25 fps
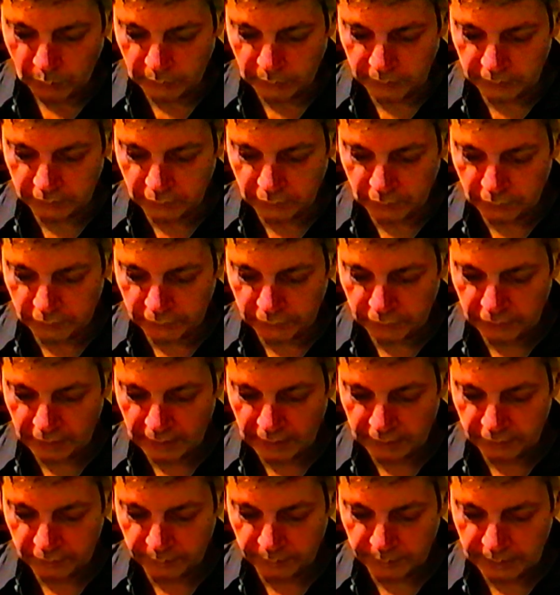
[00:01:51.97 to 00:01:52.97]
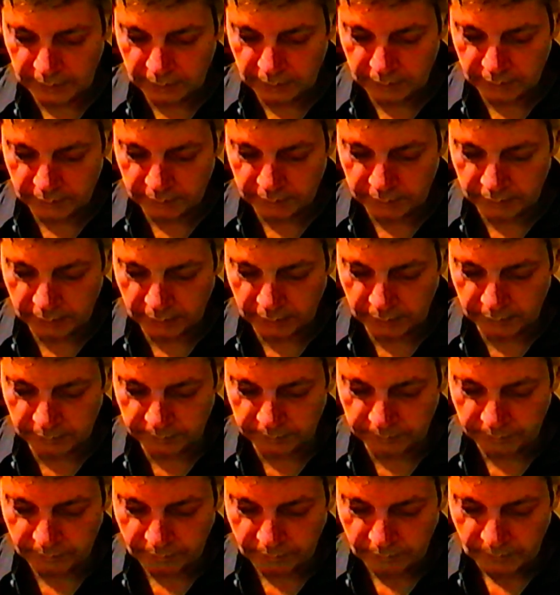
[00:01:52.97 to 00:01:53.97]
with neurotransmitters
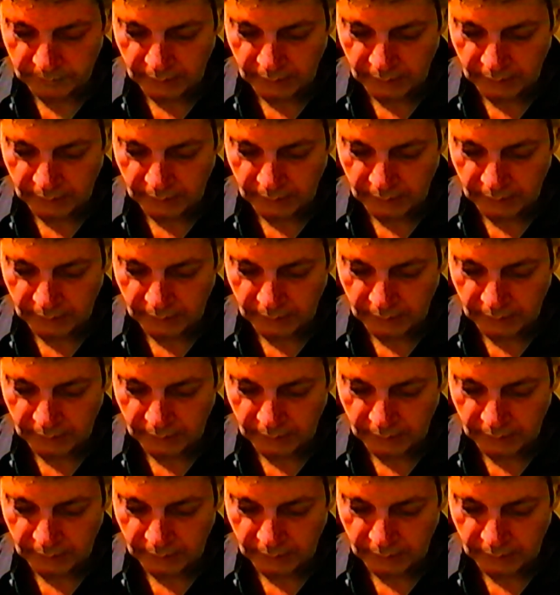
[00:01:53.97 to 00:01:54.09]
in,